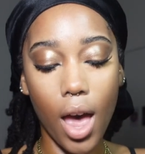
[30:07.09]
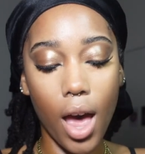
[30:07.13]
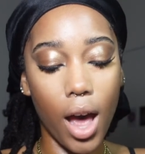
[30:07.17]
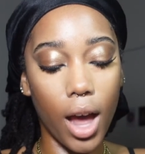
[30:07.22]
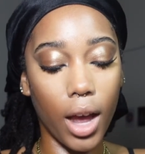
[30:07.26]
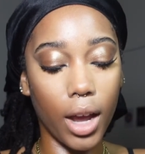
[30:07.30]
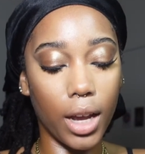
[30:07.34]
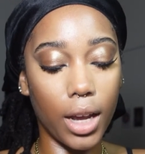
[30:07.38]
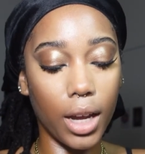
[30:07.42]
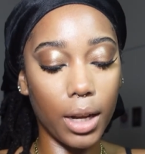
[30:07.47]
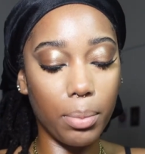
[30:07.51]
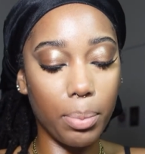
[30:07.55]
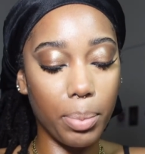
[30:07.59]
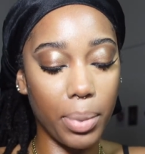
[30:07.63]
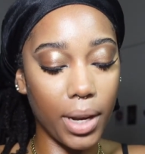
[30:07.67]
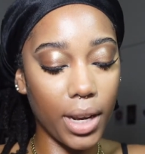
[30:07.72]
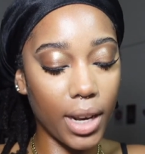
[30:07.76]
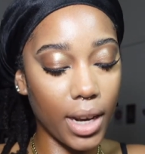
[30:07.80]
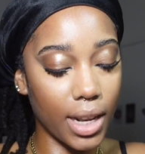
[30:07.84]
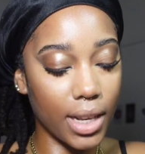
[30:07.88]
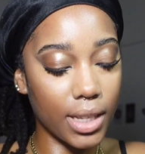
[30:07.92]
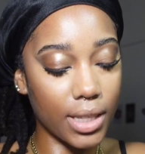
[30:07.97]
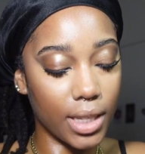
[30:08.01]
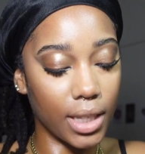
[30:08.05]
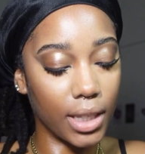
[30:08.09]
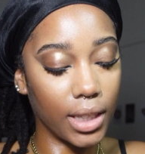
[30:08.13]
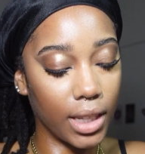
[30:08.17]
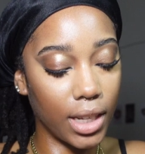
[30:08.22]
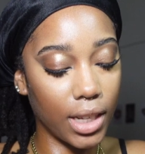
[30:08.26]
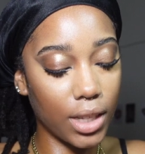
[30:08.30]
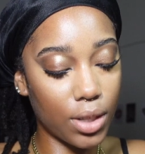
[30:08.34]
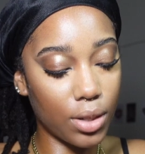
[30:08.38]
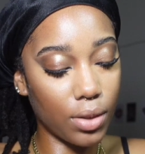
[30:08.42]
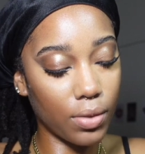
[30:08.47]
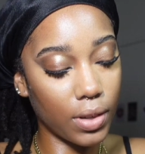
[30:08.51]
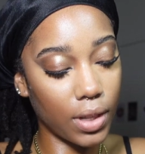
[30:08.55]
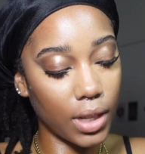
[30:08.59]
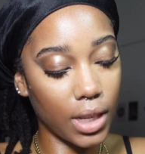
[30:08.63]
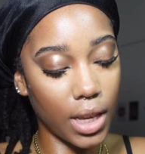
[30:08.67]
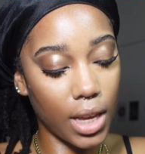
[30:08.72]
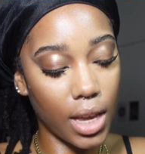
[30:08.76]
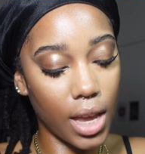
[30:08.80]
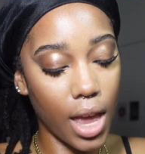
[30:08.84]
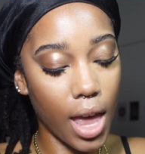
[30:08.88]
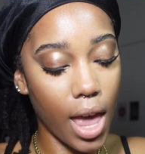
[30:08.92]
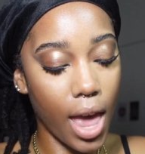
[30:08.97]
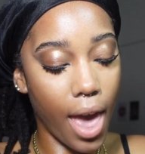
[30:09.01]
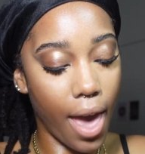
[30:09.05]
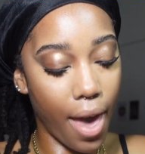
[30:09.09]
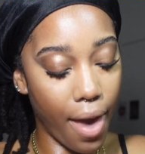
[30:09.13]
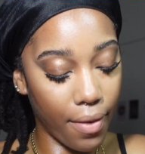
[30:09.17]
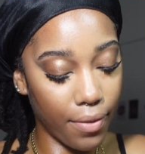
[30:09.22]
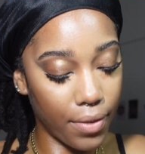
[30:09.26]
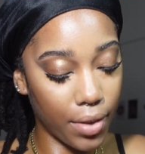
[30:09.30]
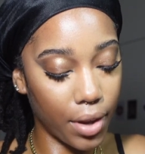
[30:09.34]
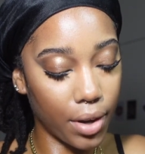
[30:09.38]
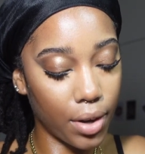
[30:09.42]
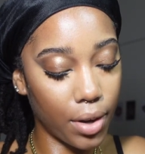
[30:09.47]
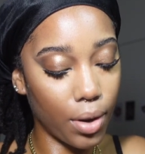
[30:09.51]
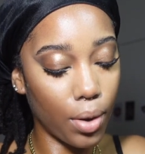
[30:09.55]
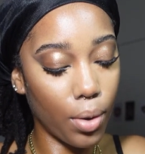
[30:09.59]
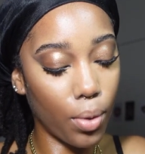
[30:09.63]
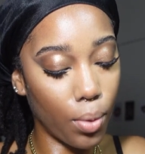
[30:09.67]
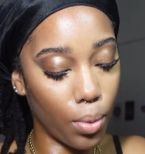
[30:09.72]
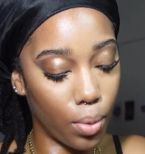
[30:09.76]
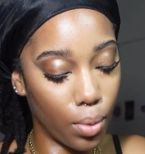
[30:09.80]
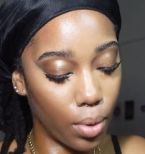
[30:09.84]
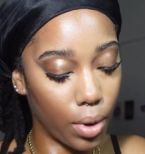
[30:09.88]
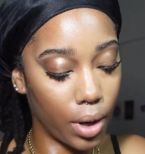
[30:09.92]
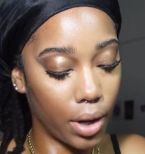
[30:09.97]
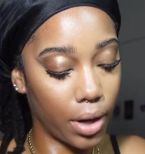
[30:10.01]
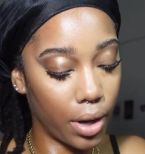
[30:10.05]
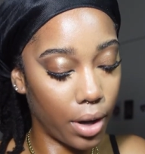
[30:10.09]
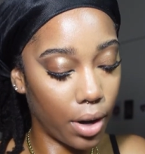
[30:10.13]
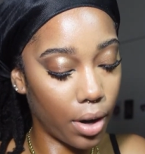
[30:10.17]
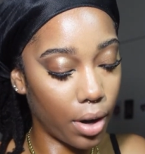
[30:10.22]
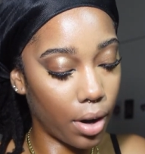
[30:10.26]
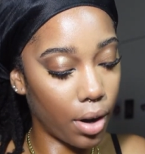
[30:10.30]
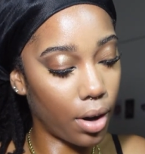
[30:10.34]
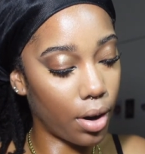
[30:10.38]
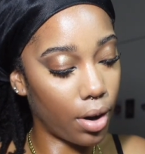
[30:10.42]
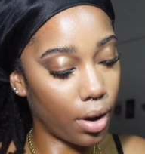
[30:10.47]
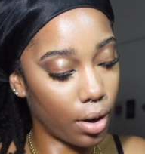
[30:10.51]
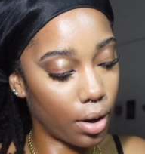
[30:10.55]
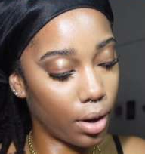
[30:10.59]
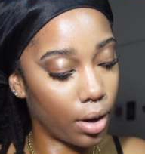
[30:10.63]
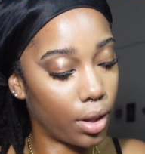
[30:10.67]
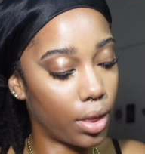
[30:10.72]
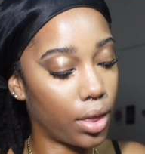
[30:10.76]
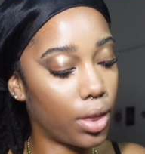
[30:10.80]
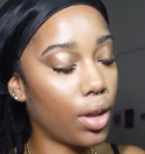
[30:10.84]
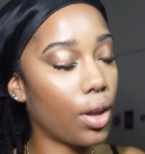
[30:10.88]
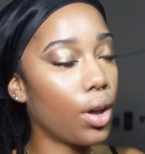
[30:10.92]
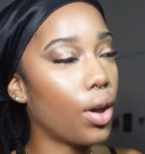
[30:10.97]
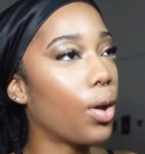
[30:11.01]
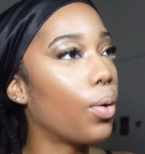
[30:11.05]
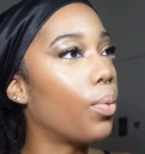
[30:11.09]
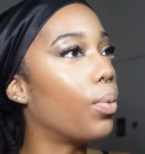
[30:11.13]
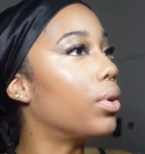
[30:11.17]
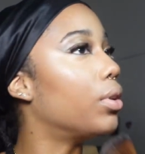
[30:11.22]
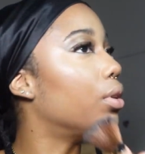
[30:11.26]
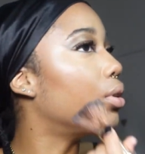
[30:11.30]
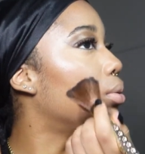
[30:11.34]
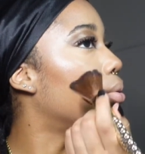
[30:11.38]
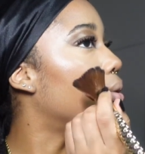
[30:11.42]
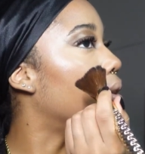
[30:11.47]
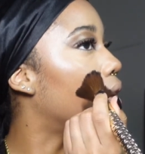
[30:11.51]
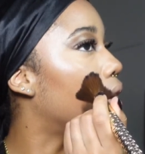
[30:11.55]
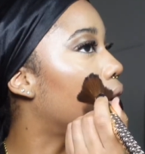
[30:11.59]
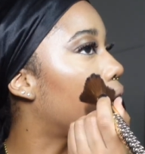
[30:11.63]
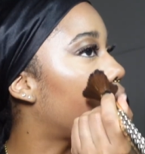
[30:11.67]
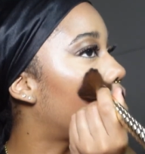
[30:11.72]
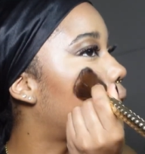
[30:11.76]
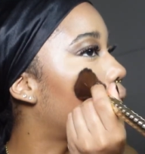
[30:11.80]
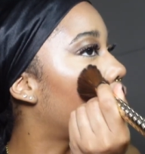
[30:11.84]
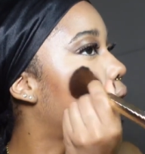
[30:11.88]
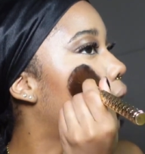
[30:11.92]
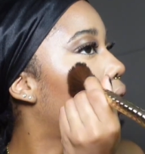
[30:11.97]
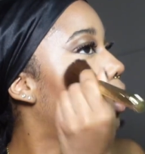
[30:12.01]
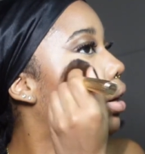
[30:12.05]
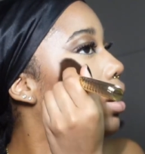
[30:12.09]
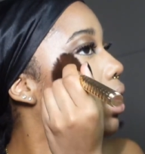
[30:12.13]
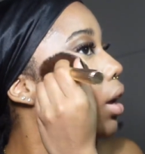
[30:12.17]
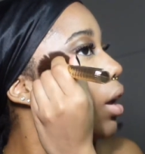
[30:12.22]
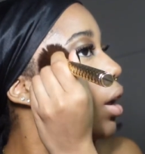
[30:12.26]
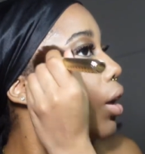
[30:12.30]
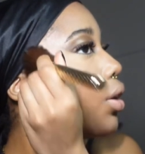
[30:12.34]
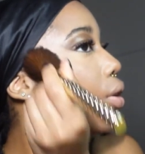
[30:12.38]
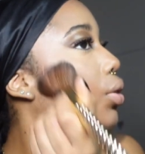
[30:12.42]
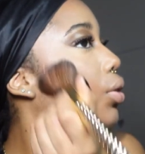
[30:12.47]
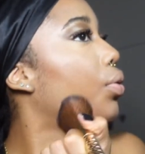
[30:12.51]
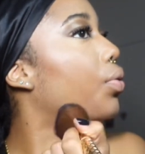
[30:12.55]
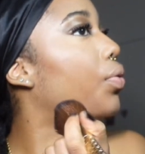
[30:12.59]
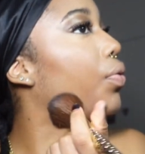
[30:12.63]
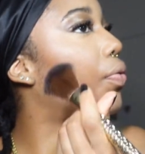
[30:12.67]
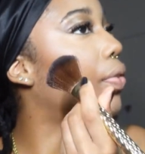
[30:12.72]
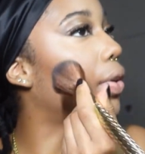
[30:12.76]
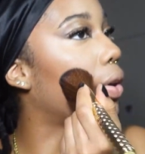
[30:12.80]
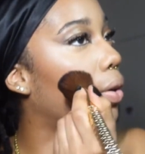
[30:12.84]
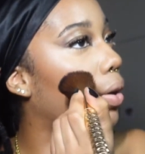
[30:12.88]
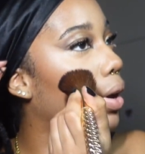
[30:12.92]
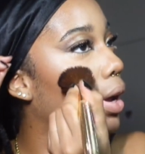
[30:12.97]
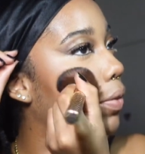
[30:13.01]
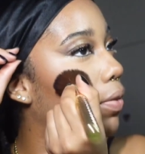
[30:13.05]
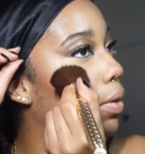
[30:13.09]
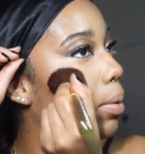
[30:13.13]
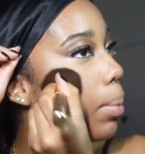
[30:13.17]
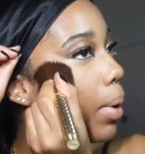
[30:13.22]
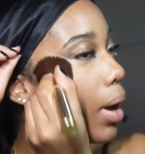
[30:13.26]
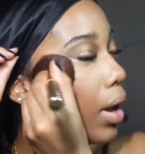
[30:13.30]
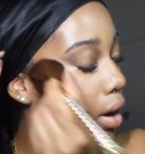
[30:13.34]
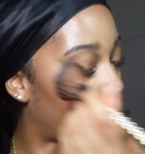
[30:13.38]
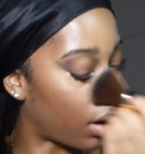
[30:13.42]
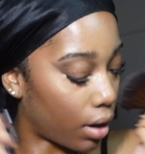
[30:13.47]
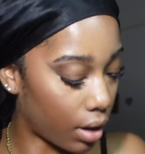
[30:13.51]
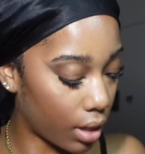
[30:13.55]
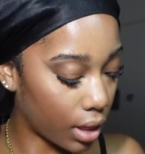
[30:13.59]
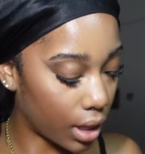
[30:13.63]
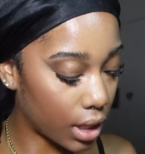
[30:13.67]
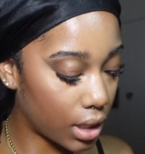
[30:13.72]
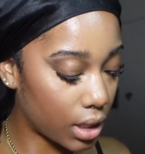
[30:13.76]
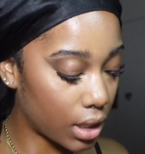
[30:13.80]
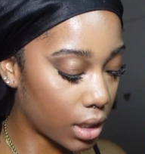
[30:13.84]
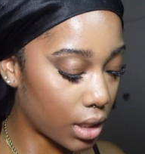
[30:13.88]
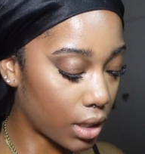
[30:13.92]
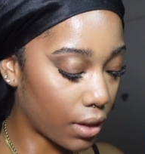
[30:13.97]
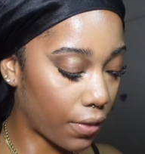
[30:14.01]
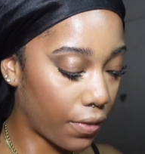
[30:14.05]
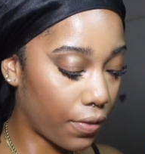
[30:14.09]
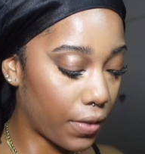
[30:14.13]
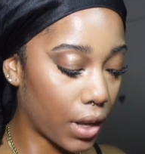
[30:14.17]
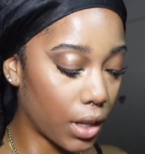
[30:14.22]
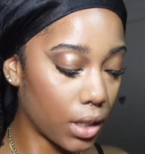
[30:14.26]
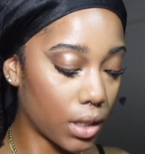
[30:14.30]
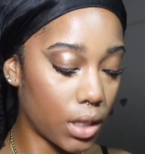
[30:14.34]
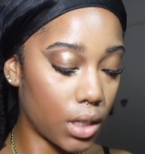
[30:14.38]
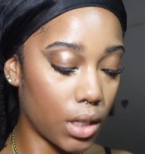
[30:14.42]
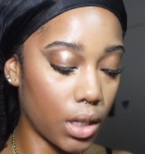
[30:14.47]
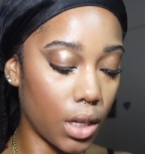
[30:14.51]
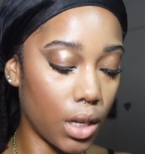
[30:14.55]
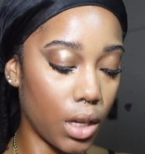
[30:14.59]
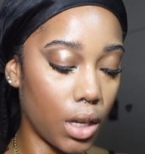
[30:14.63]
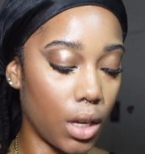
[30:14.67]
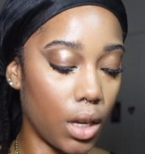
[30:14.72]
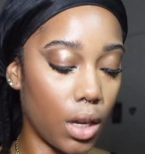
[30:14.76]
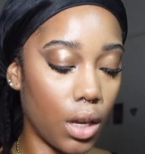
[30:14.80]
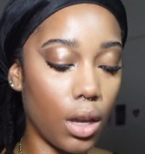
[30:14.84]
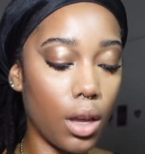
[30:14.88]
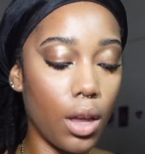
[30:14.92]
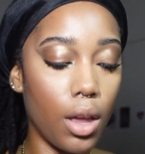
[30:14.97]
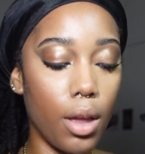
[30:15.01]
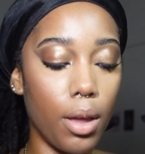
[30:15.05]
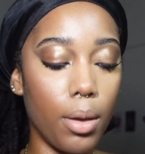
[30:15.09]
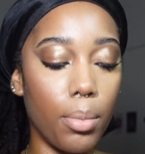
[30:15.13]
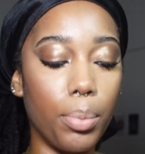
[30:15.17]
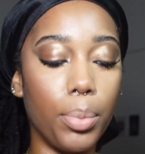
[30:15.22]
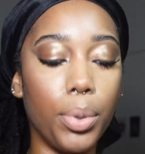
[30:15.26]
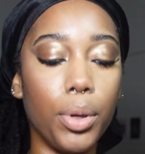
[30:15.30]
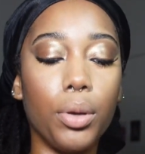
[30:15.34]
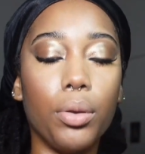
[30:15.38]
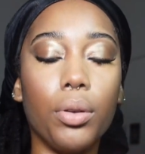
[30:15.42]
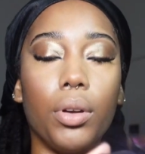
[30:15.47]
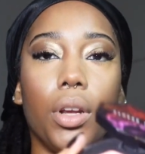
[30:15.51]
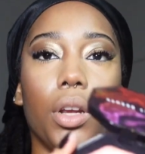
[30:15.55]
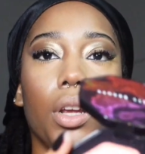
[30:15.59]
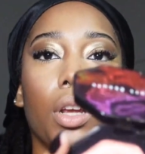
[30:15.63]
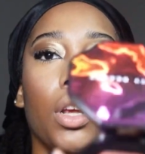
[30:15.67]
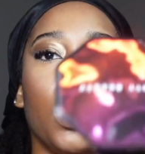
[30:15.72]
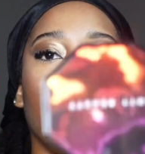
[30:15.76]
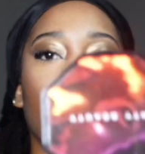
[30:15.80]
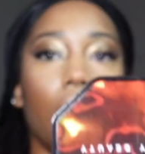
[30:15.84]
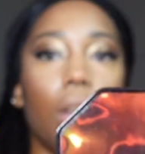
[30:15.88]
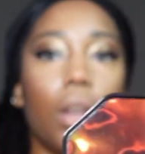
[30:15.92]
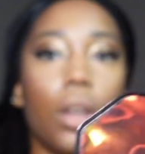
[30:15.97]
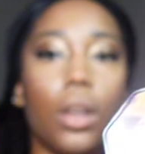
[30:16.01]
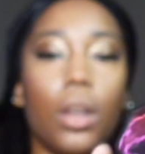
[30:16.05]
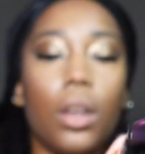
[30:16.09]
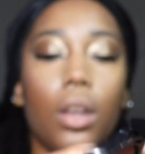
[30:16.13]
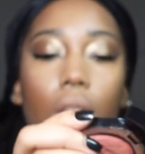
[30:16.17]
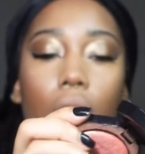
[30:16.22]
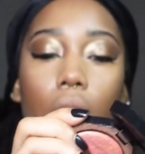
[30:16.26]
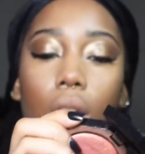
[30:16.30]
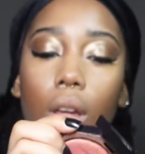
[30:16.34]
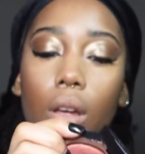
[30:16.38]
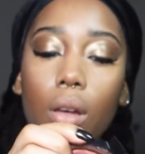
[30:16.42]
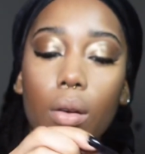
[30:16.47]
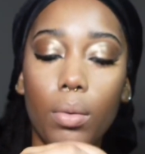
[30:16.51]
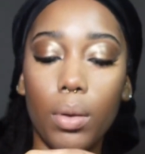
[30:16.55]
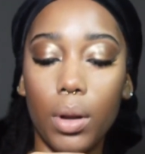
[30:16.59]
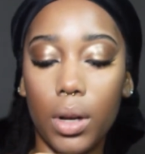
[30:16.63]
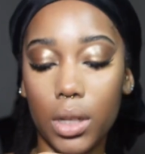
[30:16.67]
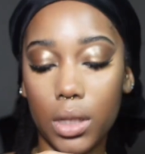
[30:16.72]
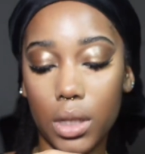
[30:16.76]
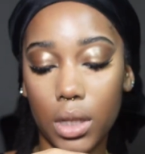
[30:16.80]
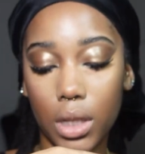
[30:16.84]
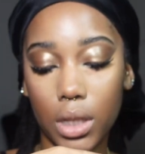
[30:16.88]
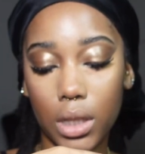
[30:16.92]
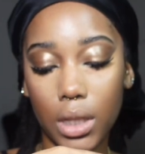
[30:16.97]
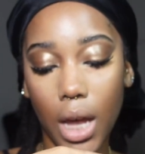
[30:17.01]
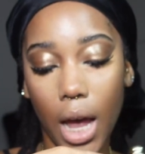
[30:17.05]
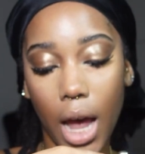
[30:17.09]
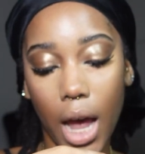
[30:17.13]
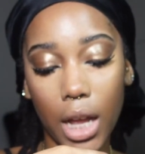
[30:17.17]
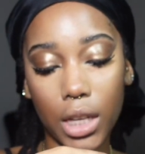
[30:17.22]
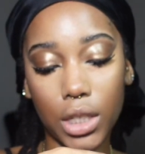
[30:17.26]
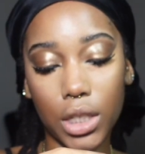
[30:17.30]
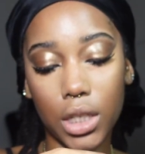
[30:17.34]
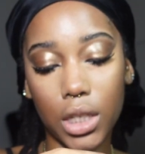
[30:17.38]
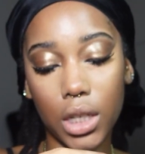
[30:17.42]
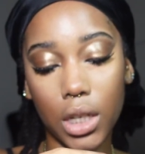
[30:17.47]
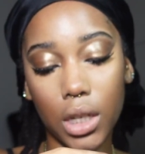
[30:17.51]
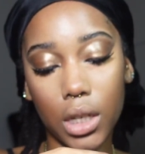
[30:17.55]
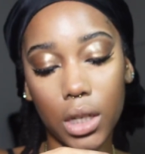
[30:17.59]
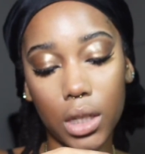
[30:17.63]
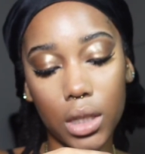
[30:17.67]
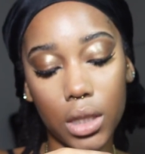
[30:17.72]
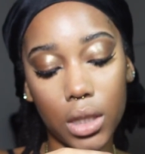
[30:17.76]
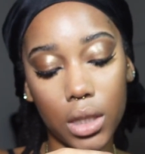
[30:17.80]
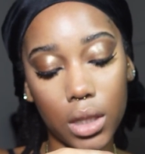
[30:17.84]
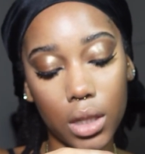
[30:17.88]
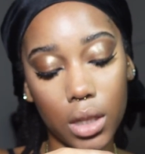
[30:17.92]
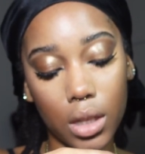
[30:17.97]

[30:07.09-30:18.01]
A good beat is literally heaven on earth. When you look good, you feel even better. This is a Fenty Beauty. What is this? Hot cheeks.